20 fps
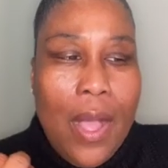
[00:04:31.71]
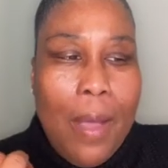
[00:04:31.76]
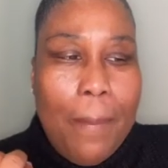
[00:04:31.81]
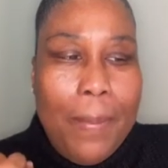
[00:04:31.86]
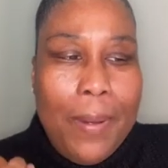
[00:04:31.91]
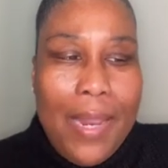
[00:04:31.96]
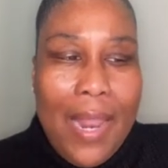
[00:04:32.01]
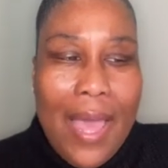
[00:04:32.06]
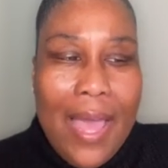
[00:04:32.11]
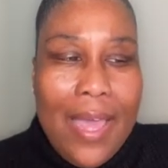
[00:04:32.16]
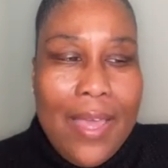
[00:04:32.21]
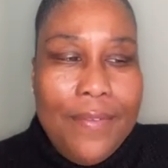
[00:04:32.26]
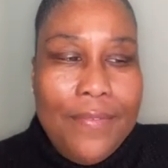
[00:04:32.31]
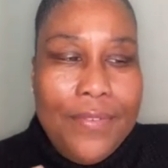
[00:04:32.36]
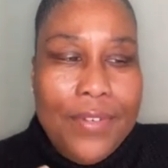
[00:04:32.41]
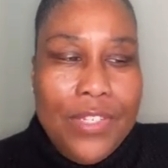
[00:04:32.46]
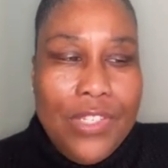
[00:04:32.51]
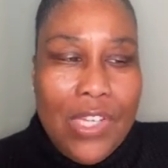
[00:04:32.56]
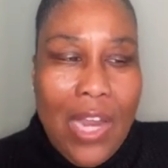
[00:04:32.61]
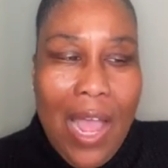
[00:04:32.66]
applying
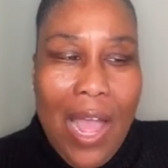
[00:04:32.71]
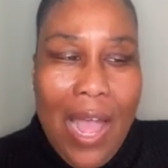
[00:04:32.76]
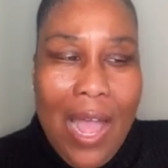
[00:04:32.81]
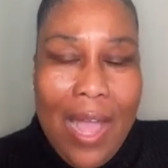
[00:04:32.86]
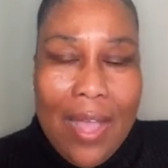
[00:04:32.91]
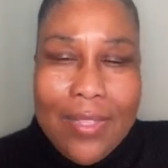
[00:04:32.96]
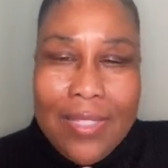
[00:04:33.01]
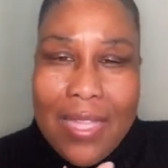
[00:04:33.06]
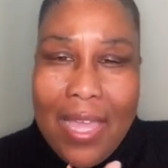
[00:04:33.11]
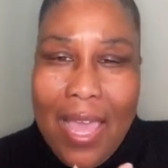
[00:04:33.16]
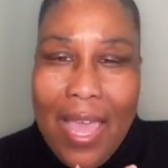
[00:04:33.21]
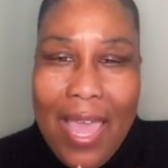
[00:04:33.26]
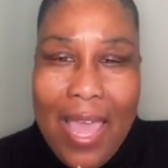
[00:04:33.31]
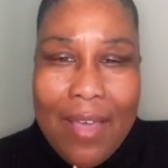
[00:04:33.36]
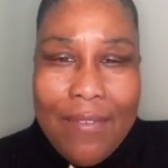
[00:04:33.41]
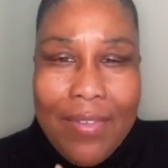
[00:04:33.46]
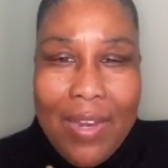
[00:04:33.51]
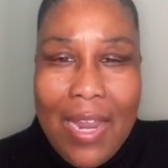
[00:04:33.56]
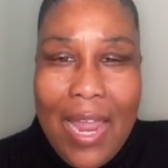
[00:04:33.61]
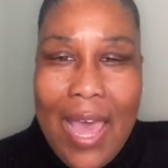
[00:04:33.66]
for jobs that
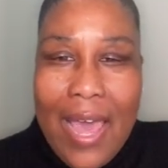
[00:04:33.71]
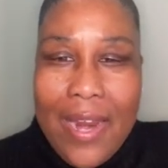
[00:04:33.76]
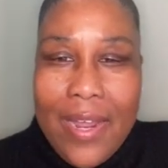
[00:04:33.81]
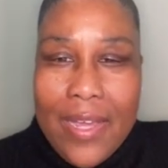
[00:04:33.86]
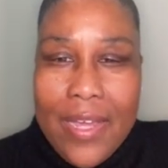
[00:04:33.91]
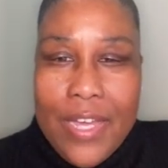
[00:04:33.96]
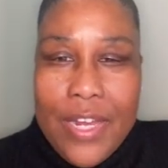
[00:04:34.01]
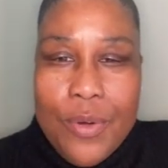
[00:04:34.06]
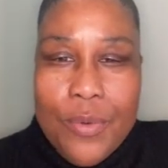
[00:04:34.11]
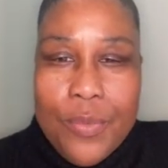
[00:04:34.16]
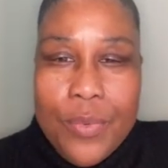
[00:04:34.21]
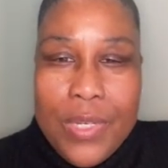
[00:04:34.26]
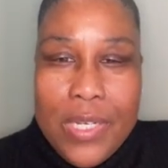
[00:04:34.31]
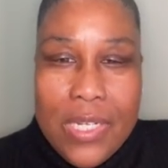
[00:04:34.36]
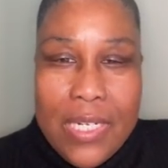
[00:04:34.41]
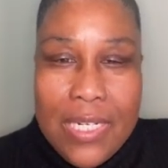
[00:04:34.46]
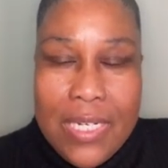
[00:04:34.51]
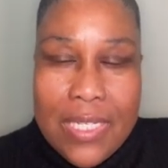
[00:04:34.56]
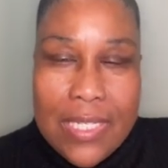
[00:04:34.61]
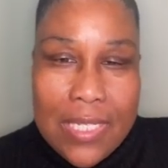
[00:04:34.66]
have a lot of
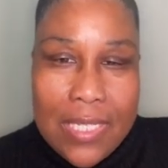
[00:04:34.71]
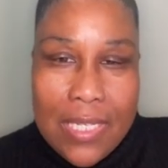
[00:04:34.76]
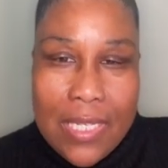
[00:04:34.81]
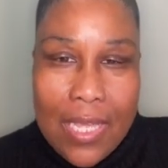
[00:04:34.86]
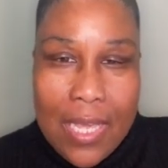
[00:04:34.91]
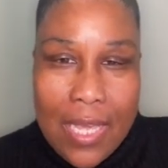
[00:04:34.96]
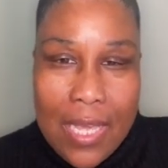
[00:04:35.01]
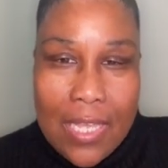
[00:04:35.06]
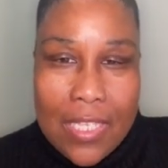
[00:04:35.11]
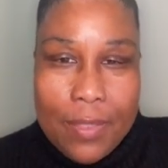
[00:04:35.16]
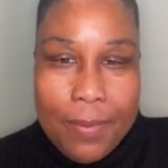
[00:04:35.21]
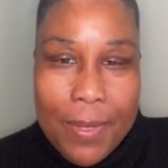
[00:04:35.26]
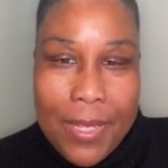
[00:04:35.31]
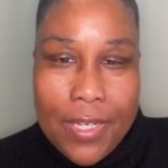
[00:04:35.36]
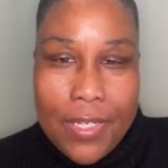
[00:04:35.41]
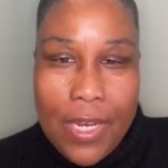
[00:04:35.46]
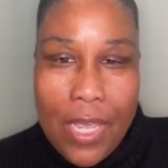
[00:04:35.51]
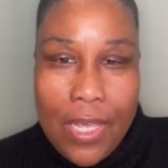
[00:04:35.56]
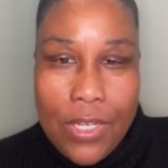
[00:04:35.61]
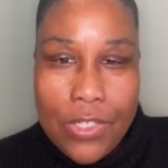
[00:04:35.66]
unrealistic
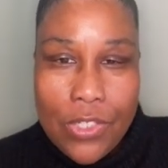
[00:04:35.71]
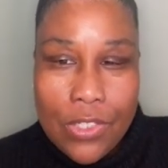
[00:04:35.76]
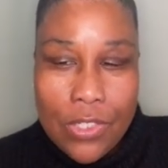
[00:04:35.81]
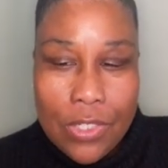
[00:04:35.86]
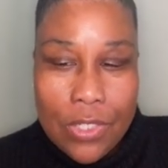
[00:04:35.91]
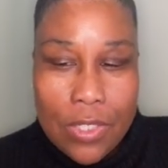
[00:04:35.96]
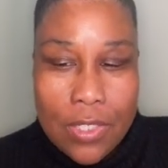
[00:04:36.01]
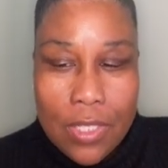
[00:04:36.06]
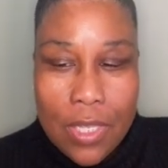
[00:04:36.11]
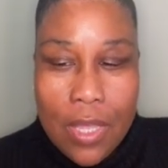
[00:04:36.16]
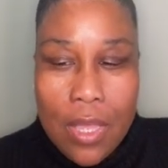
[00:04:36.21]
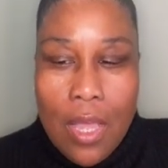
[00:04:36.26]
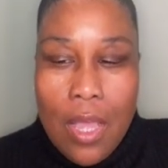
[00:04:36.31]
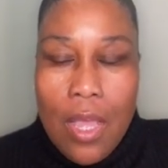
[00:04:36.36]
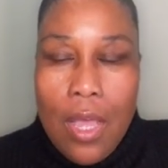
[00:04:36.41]
expectations.